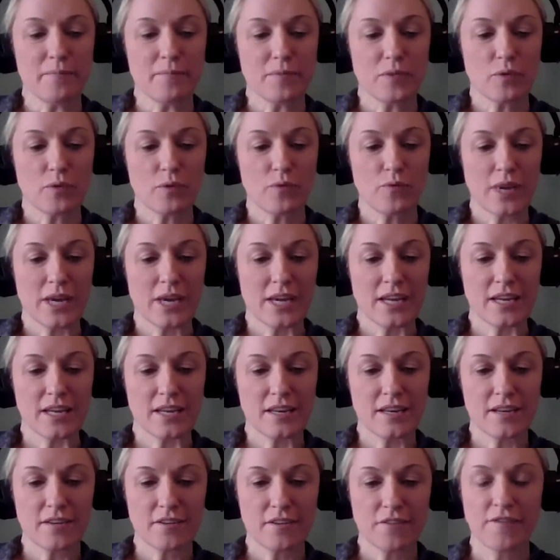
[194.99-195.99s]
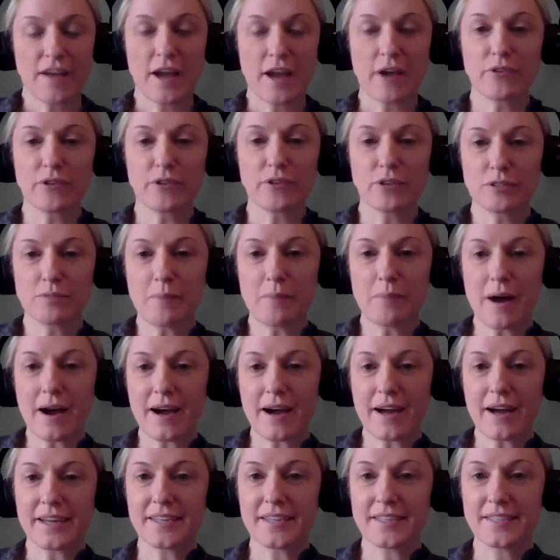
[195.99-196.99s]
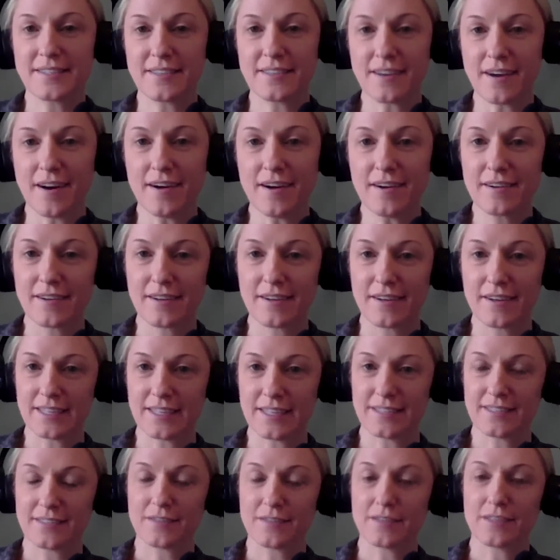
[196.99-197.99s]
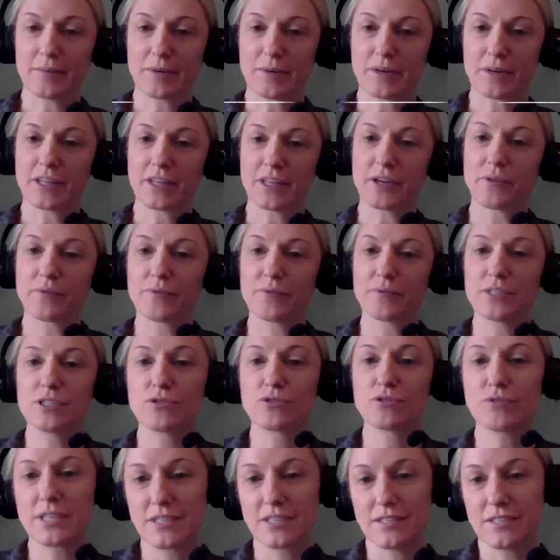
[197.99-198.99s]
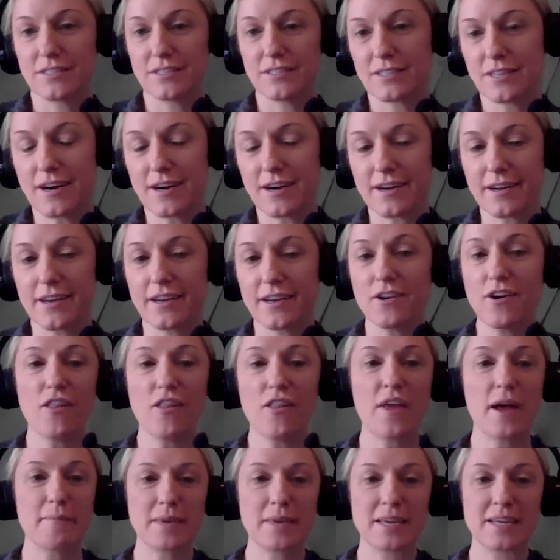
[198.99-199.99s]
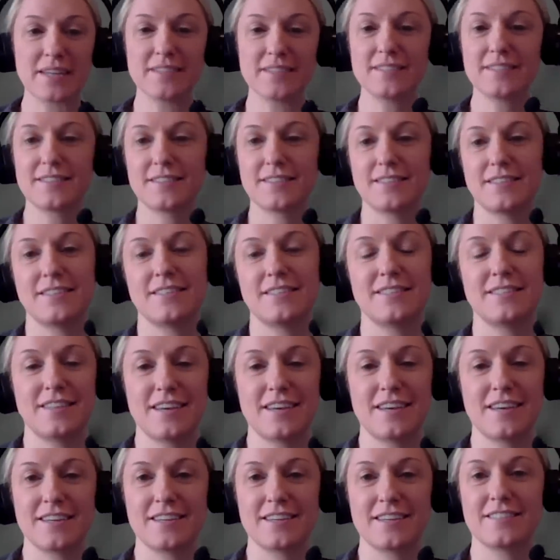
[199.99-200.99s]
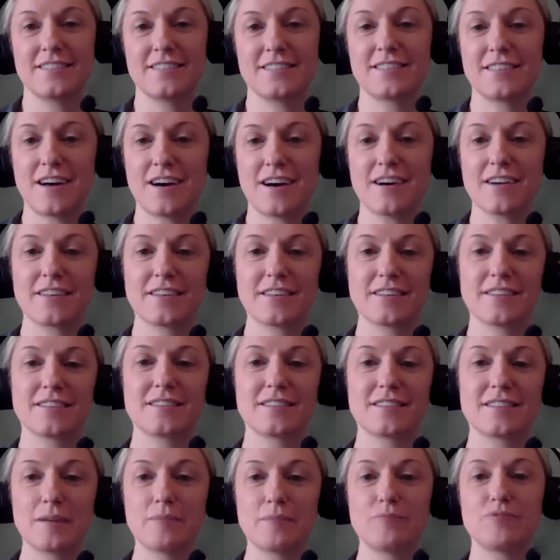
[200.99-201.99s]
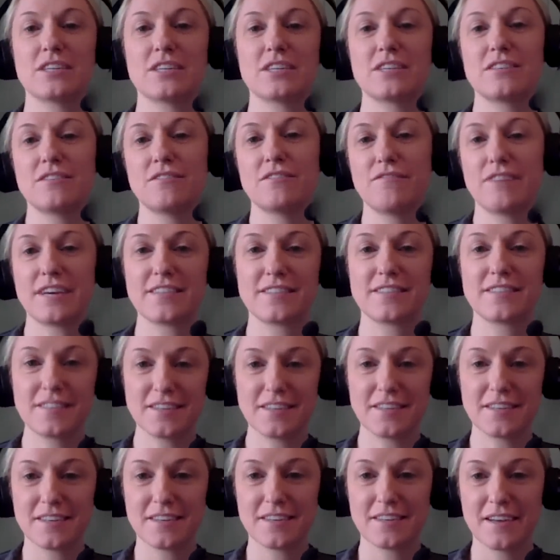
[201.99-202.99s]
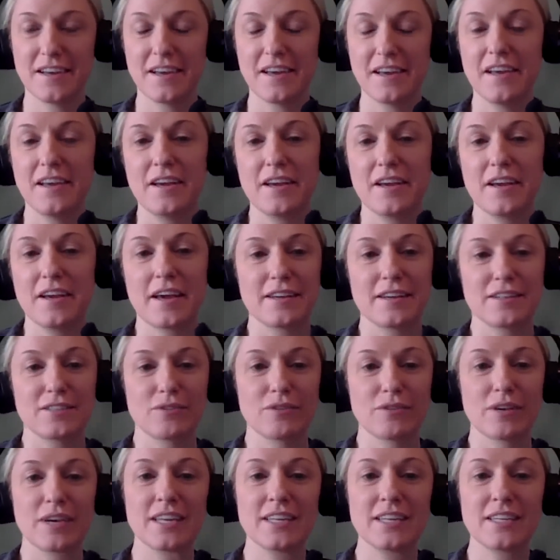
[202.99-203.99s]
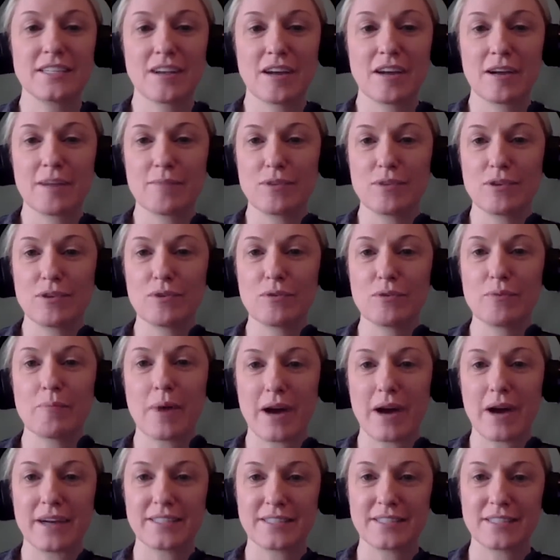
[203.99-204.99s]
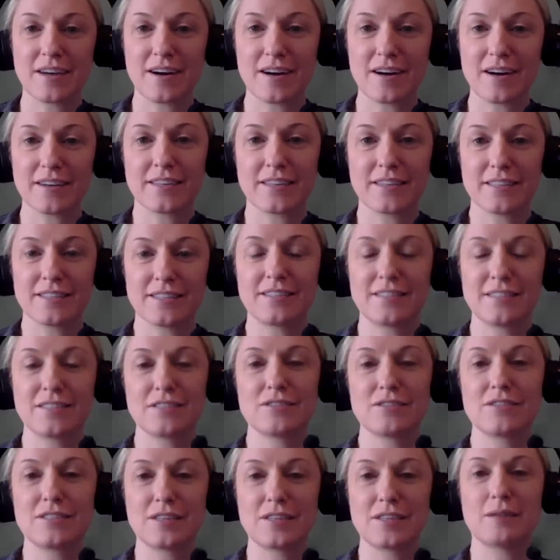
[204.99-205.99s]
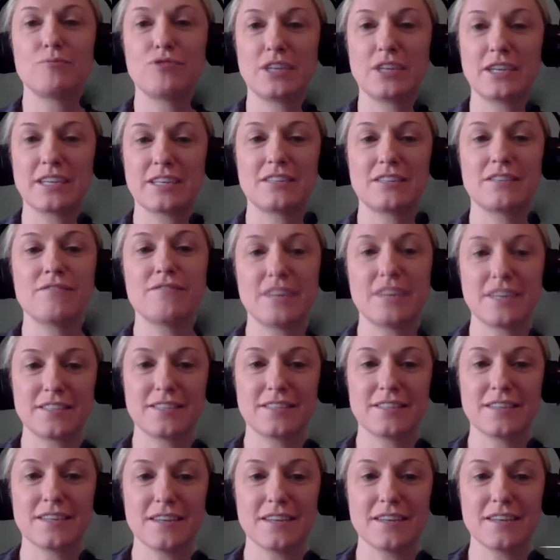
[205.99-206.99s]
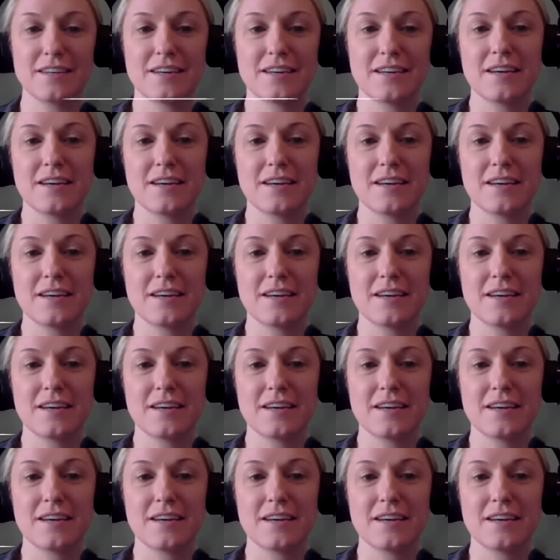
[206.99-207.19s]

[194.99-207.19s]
when founders buy stock, it's typically restricted stock. And all that means is that it is stock that is subject to vesting. Okay, so anytime you buy stock that is still subject to vesting,